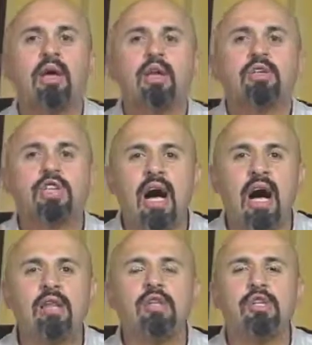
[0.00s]

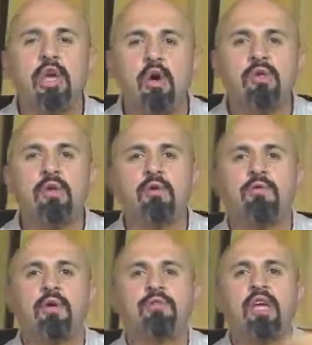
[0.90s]
John shows you
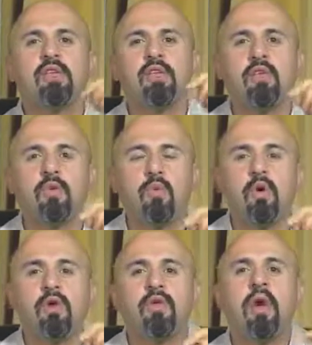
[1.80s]
from Jesus'
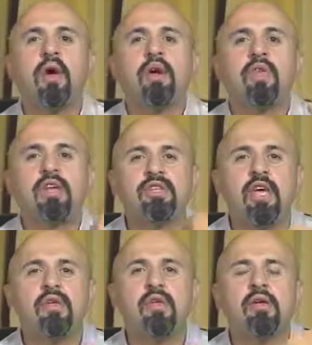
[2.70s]
words that
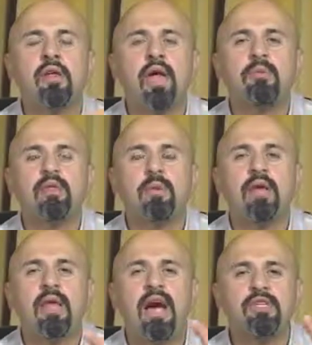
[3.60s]
Jesus claims to be
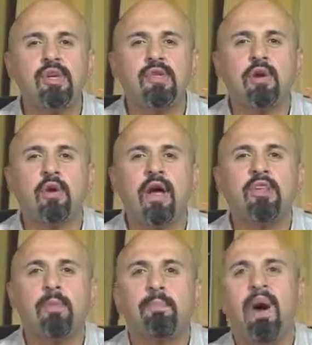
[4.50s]
not just the
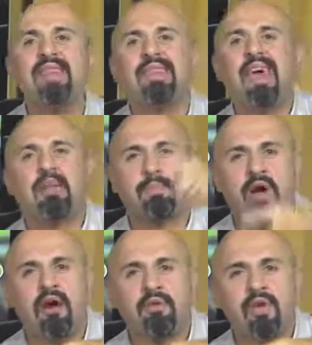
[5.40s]
Christ, but that
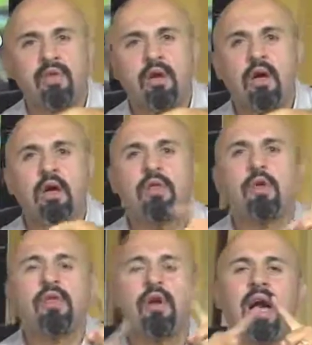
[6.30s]
prophet. So
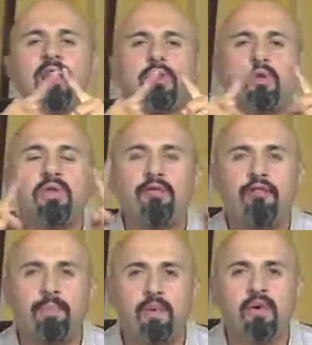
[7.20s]
they're not two
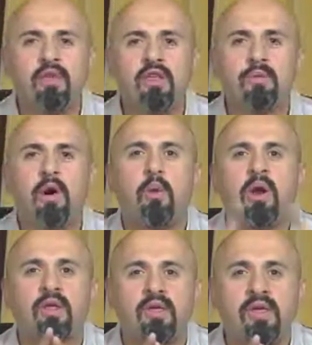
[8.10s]
different persons, but one
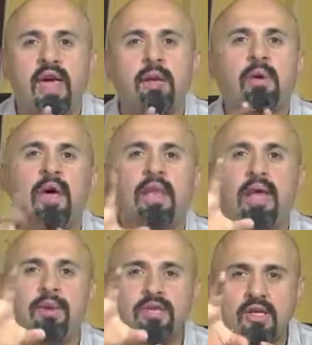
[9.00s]
and the same. And let
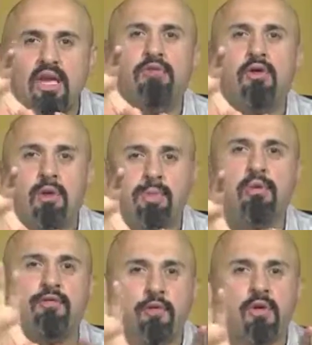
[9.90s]
me just give you the
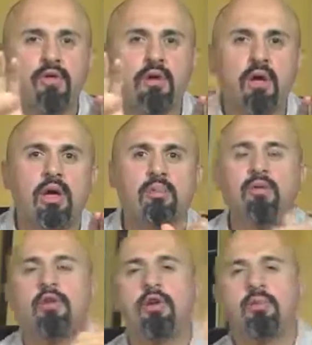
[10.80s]
proof first.
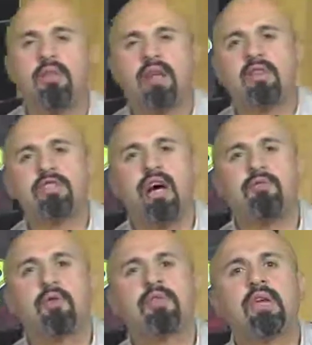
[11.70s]
Before you move on to John
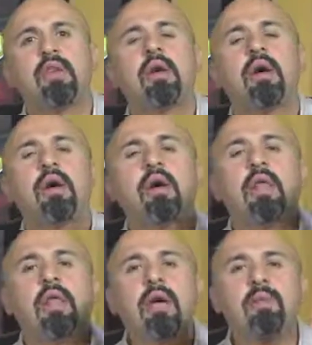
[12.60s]
14,
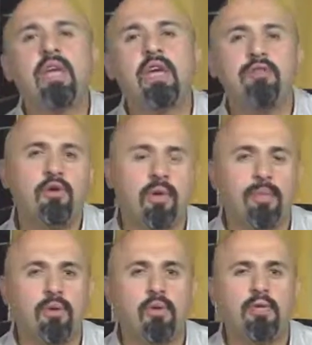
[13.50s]
let me give you the
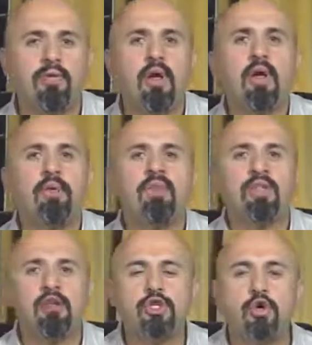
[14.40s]
proof that
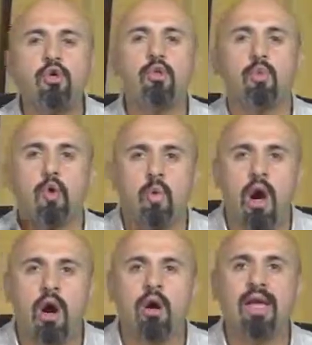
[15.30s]
the Jews were
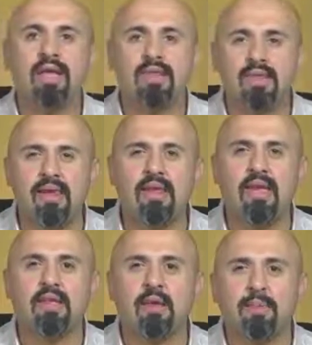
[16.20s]
wrong in
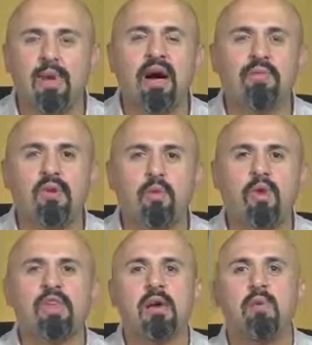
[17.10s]
thinking the prophet was
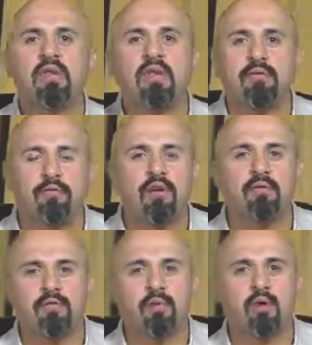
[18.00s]
someone different
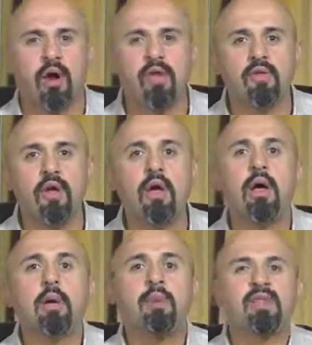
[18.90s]
from Christ,
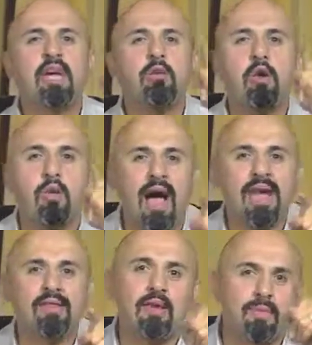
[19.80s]
but they were
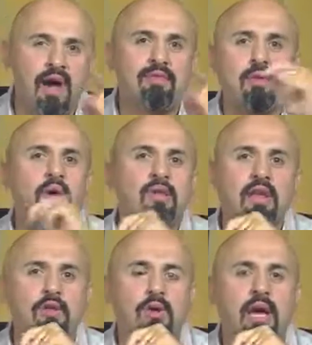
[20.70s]
right the prophet was an
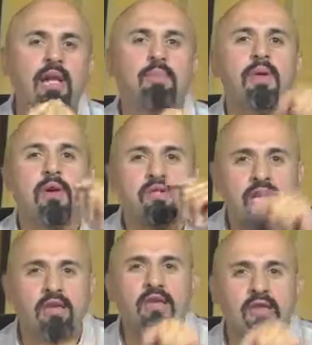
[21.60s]
Israelite because
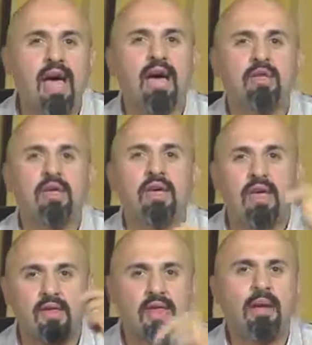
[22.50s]
Jesus says he
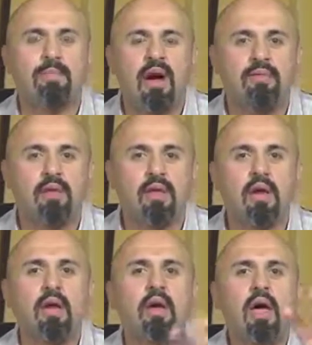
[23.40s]
is that prophet
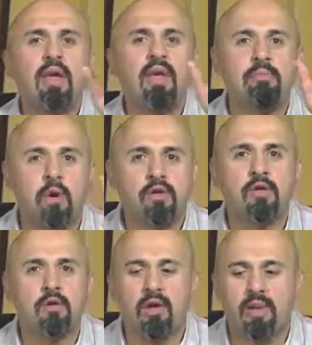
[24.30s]
and that
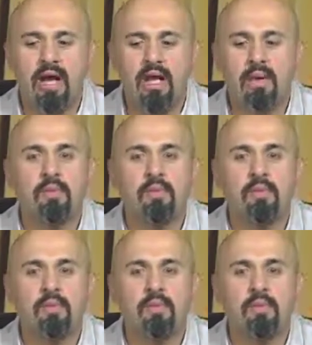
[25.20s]
Moses wrote about him.